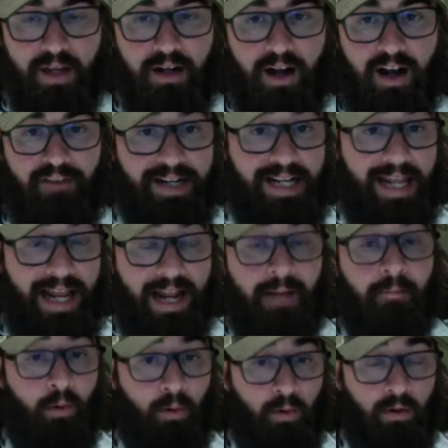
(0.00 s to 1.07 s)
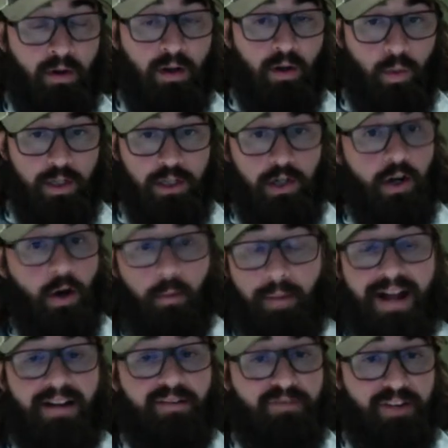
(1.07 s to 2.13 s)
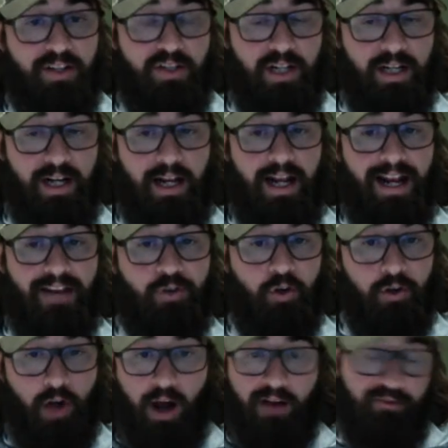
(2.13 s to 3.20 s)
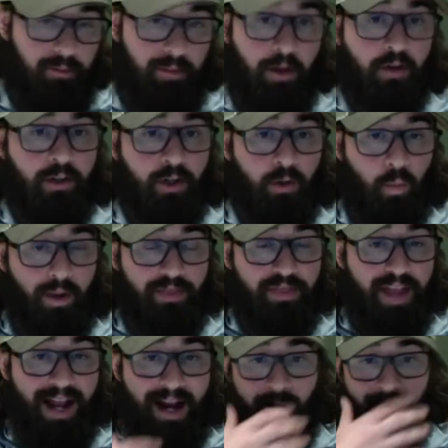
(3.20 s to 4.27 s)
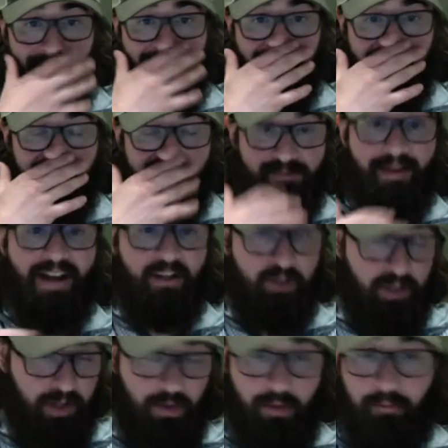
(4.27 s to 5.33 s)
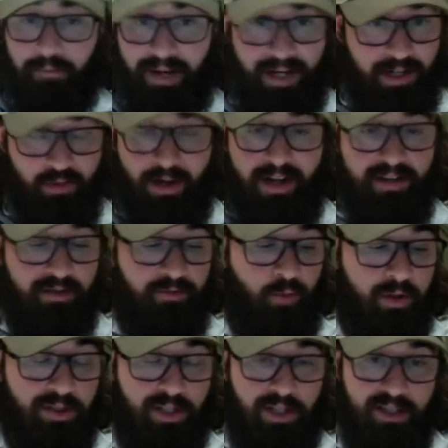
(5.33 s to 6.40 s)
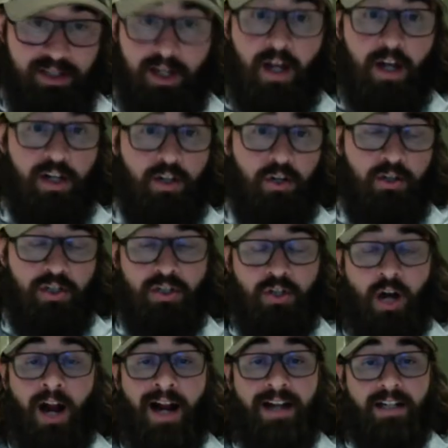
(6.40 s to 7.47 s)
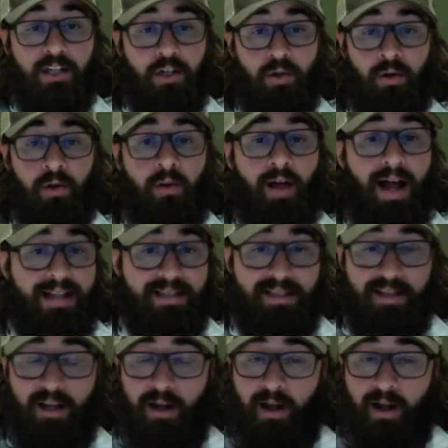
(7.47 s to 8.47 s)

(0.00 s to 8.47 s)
of a gamble when you go bank fishing if you're not familiar with the areas, especially on the biggest reservoirs, because you're just trying to utilize,